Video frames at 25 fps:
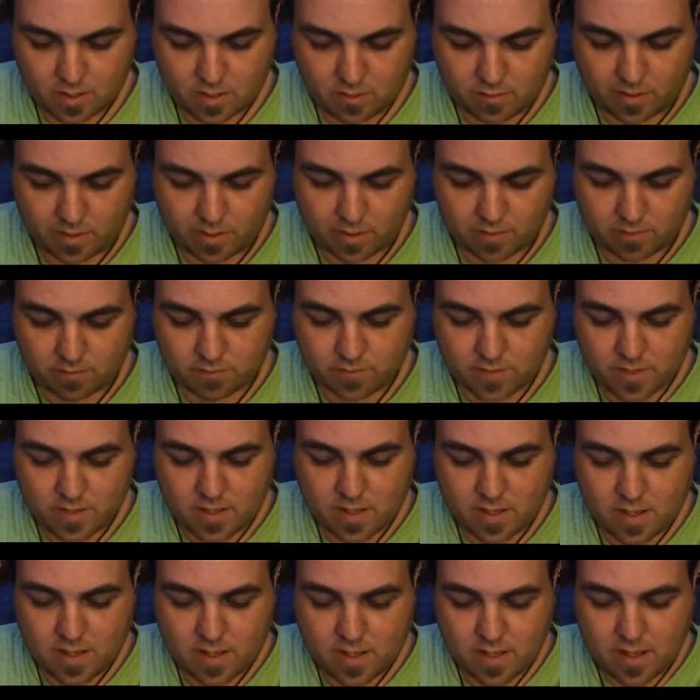Here we go.
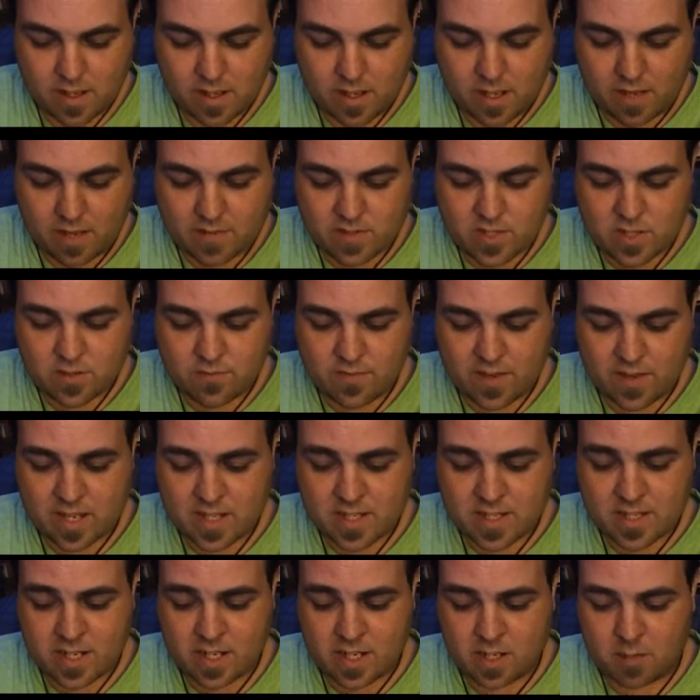Have so
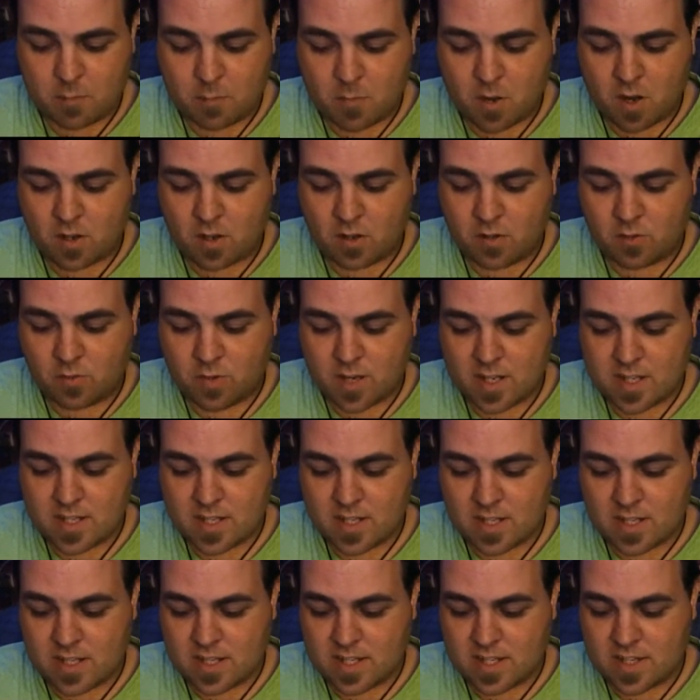fascinated modern
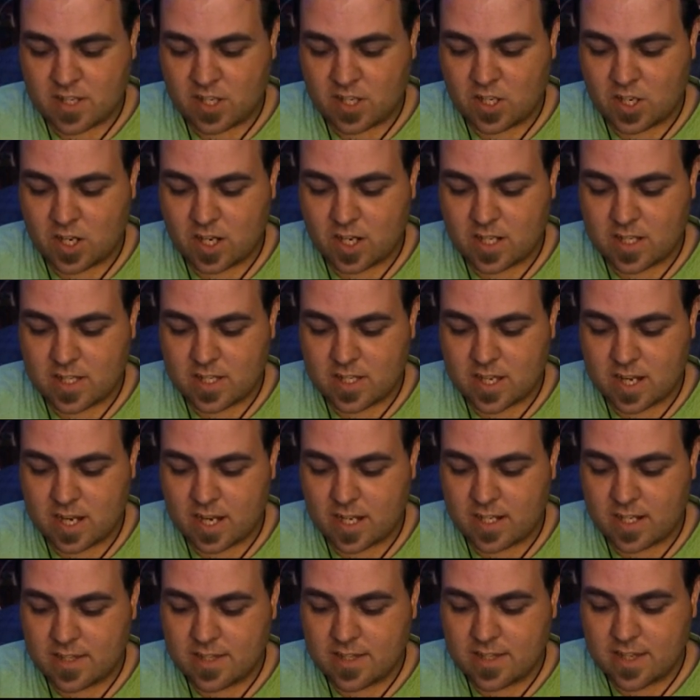residents of the United
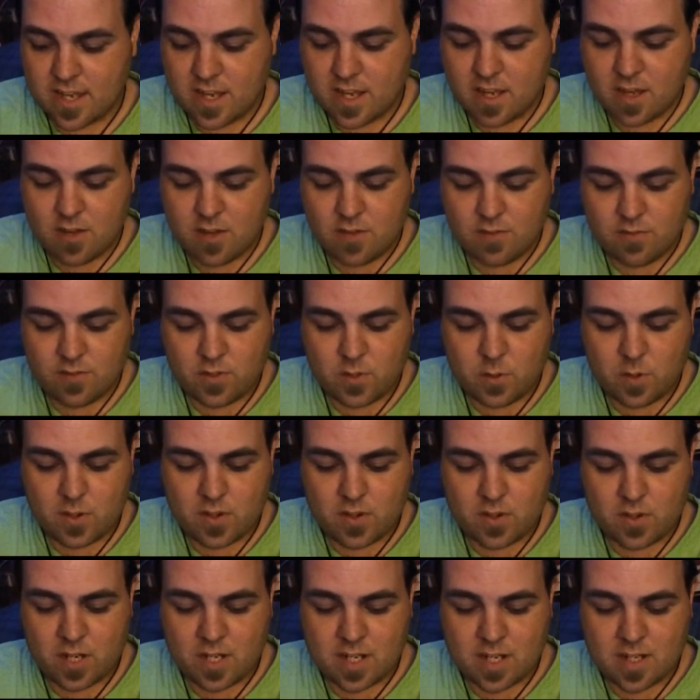States. Few
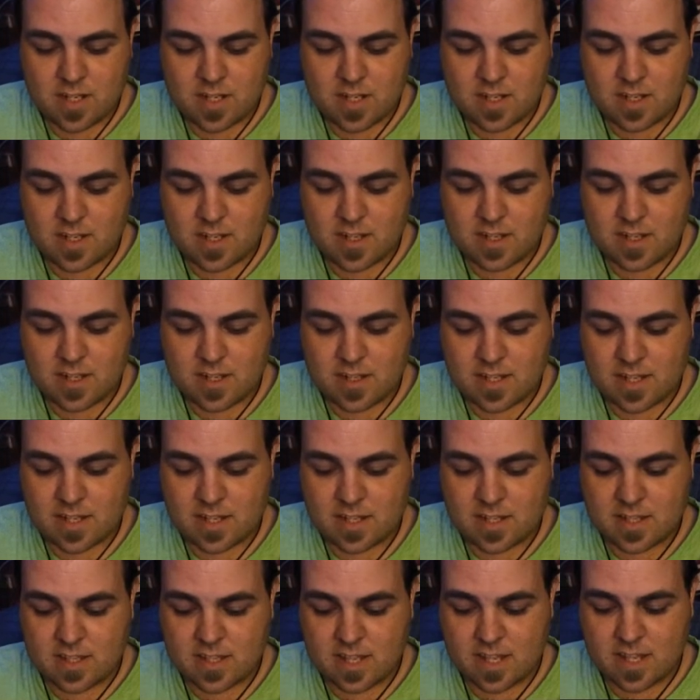other incidences
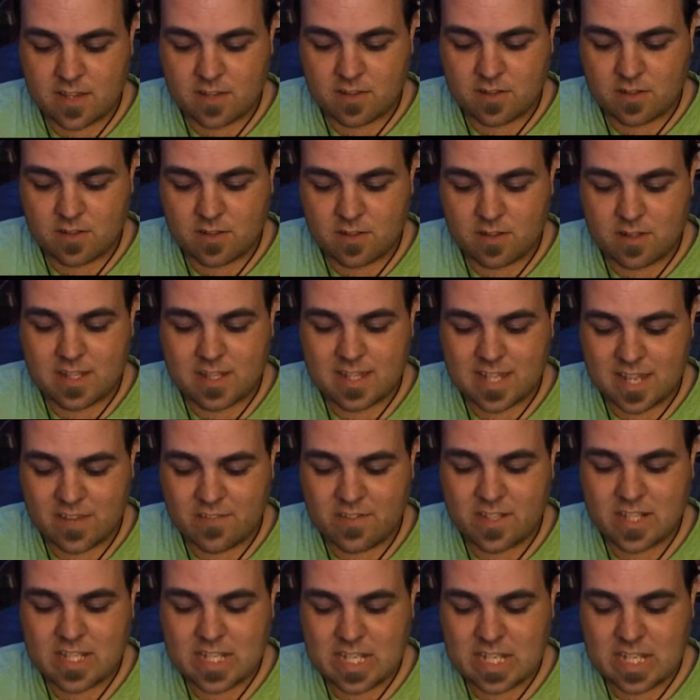in the
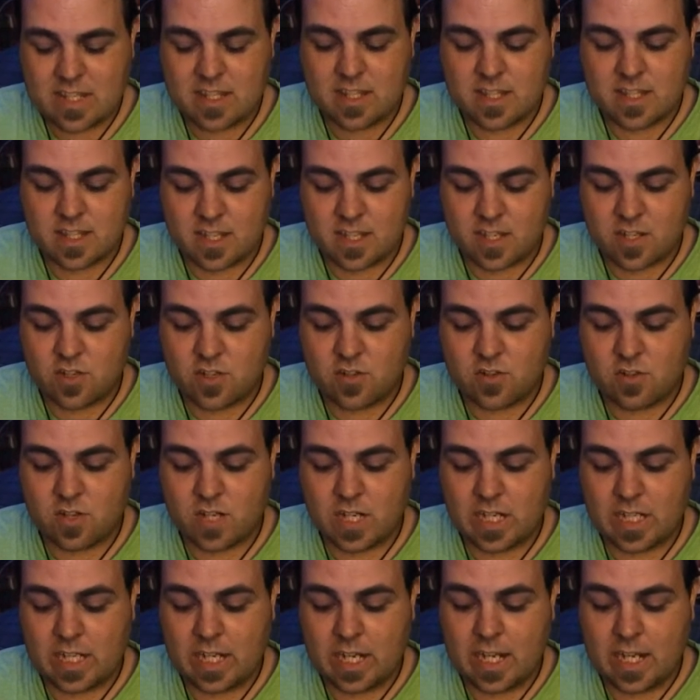17th
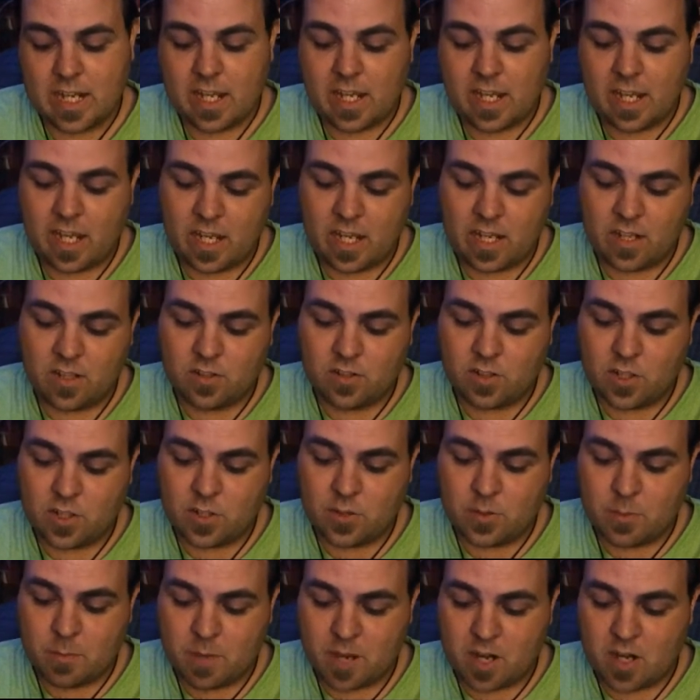century
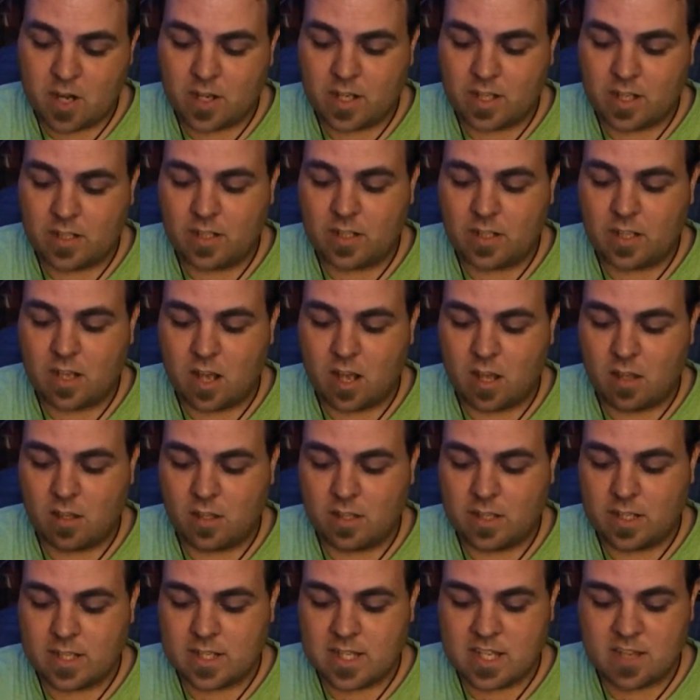Anglo-American
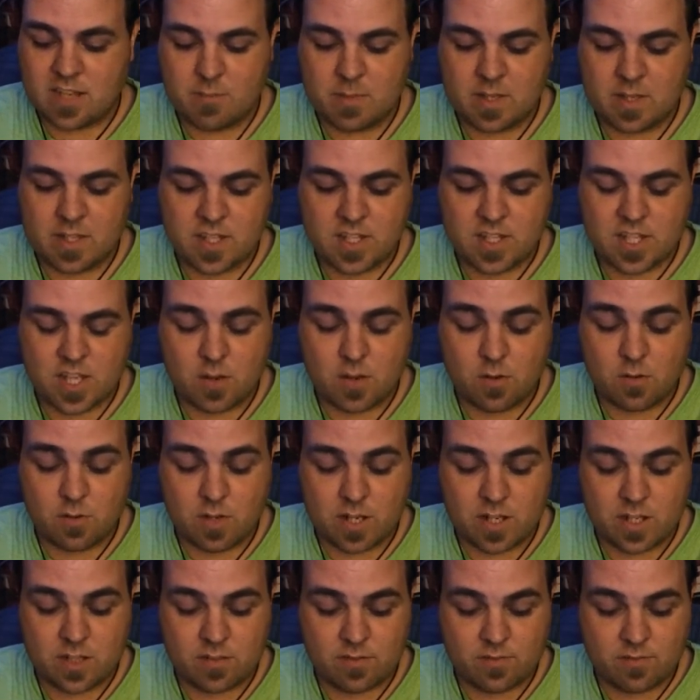colonies have been so